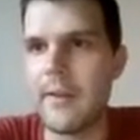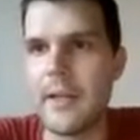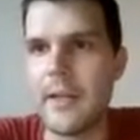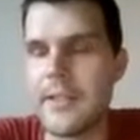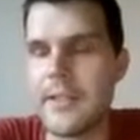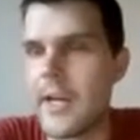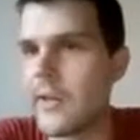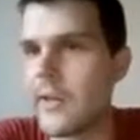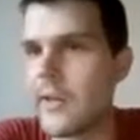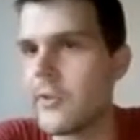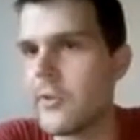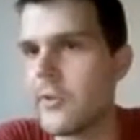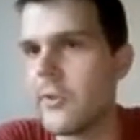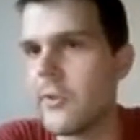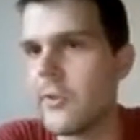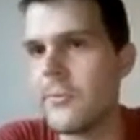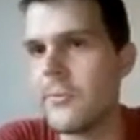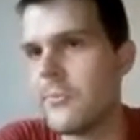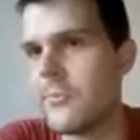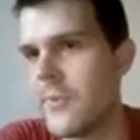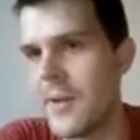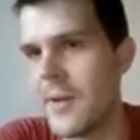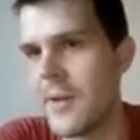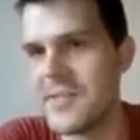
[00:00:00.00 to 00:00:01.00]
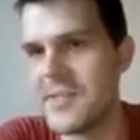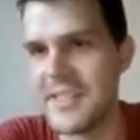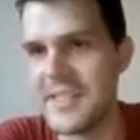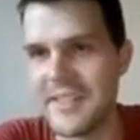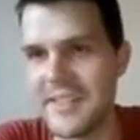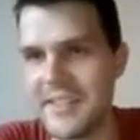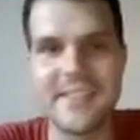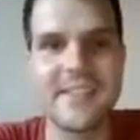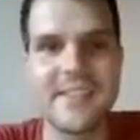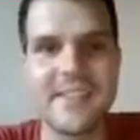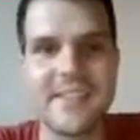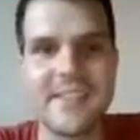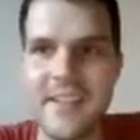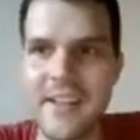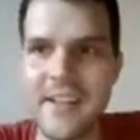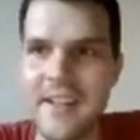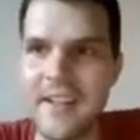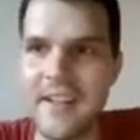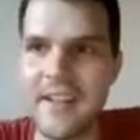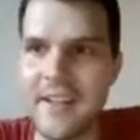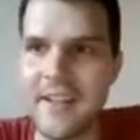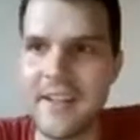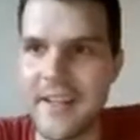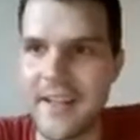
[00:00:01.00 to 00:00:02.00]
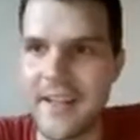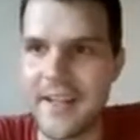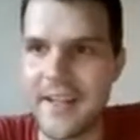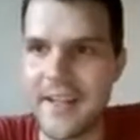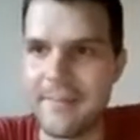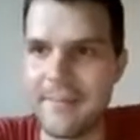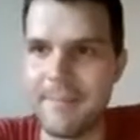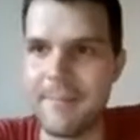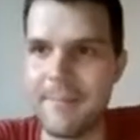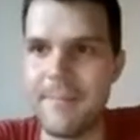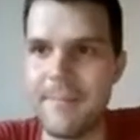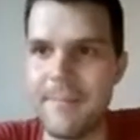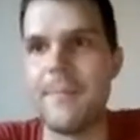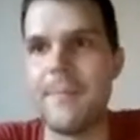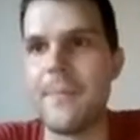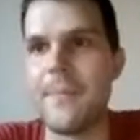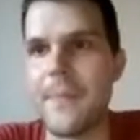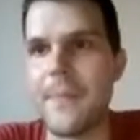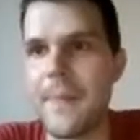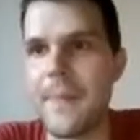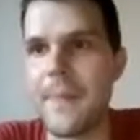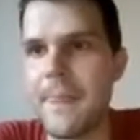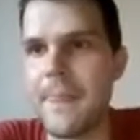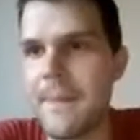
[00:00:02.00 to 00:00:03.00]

anarcho-feminist, um,